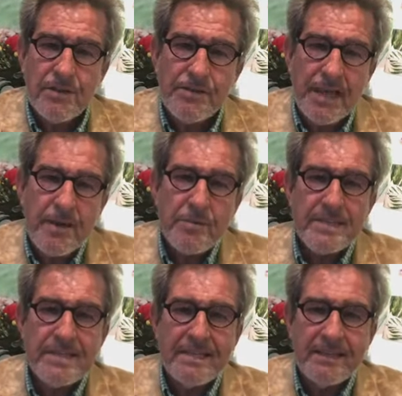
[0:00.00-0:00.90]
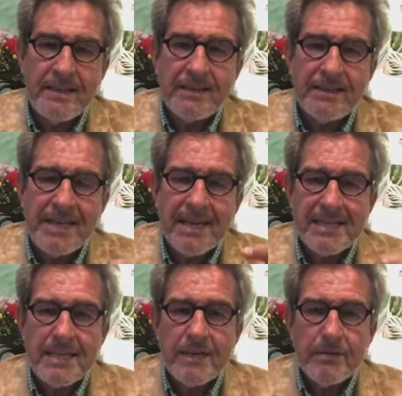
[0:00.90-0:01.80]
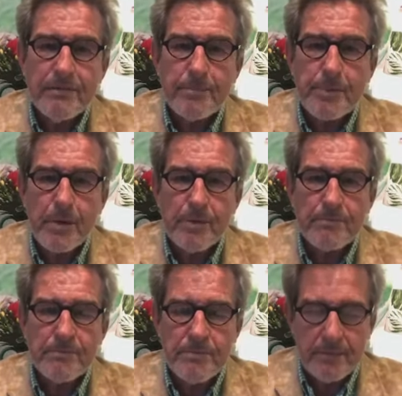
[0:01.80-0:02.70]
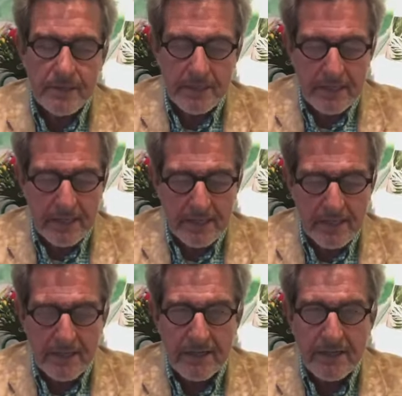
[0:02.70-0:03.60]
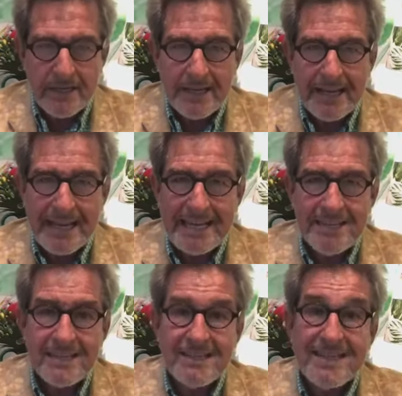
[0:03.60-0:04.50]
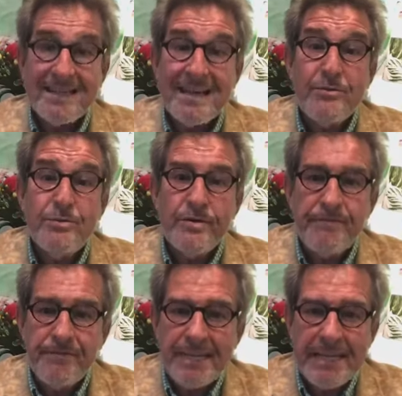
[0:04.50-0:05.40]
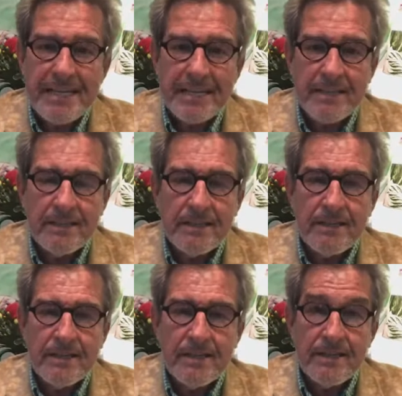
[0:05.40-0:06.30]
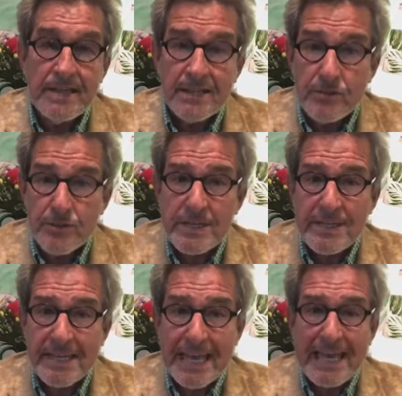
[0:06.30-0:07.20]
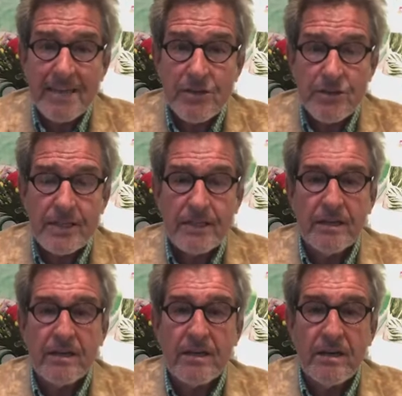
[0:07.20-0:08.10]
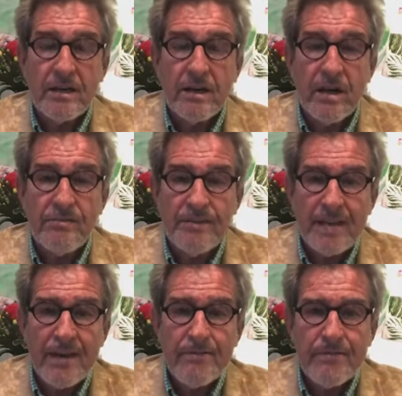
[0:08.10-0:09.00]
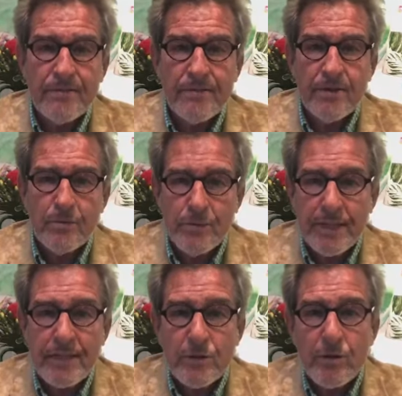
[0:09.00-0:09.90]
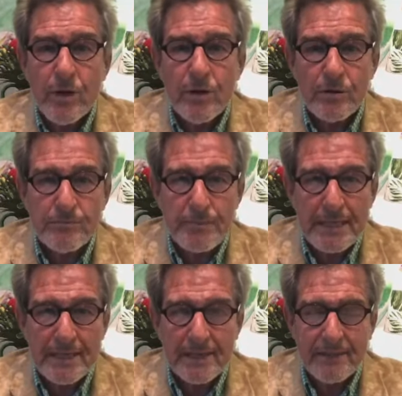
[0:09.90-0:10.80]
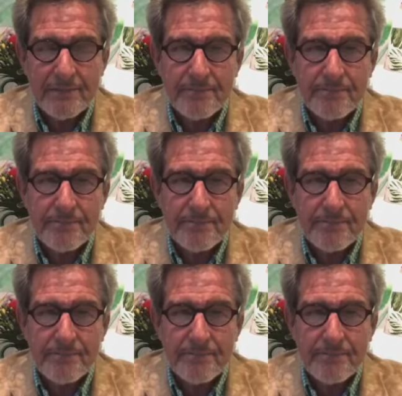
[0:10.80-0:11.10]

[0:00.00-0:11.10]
So there we see the idea of the poem is revealing the intrinsic energy of love within your own being.